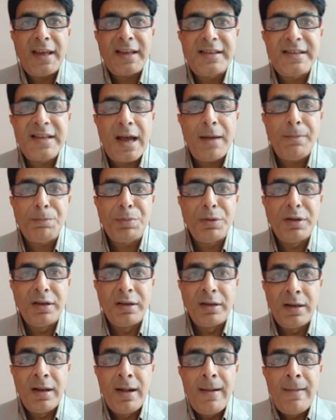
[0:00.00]

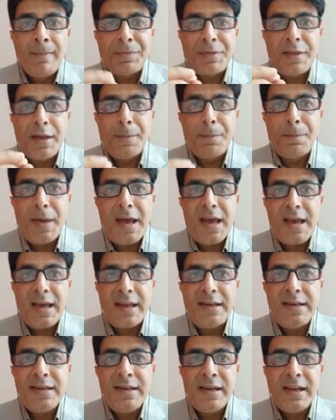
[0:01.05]
example. The
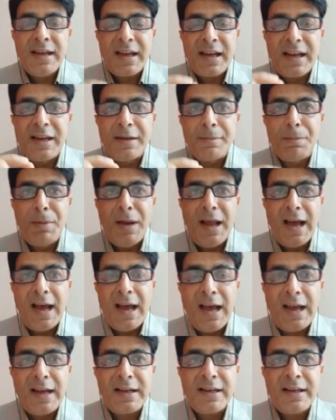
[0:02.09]
man in
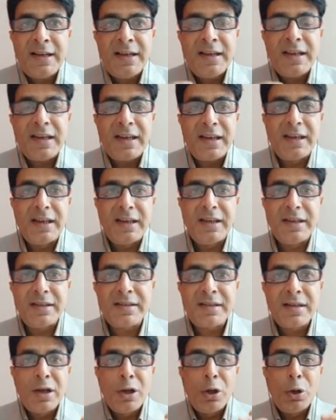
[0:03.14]
black is